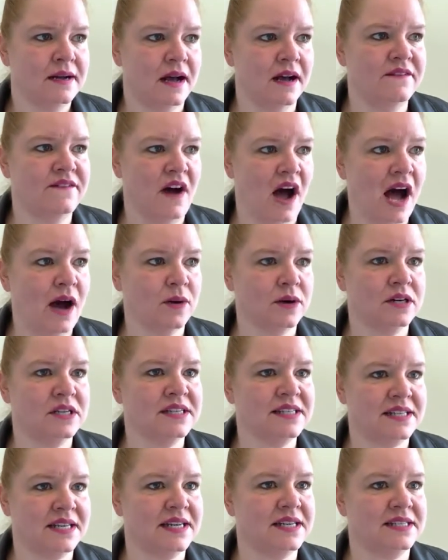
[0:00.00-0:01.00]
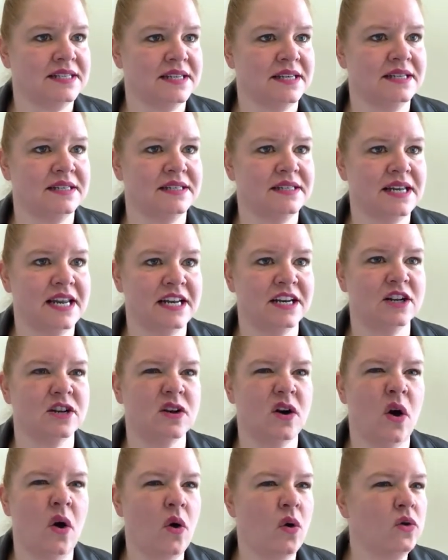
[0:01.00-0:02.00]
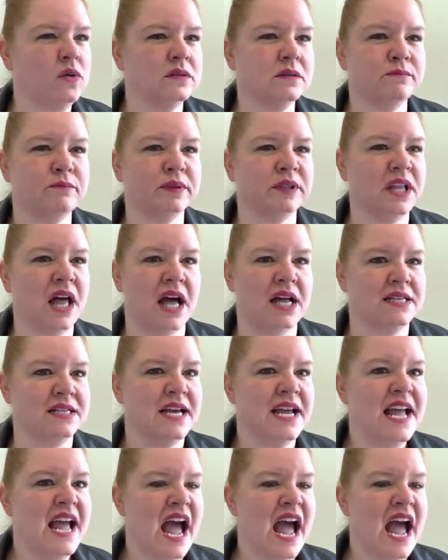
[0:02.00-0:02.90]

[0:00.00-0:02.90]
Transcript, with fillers: of our citizens in cold blood,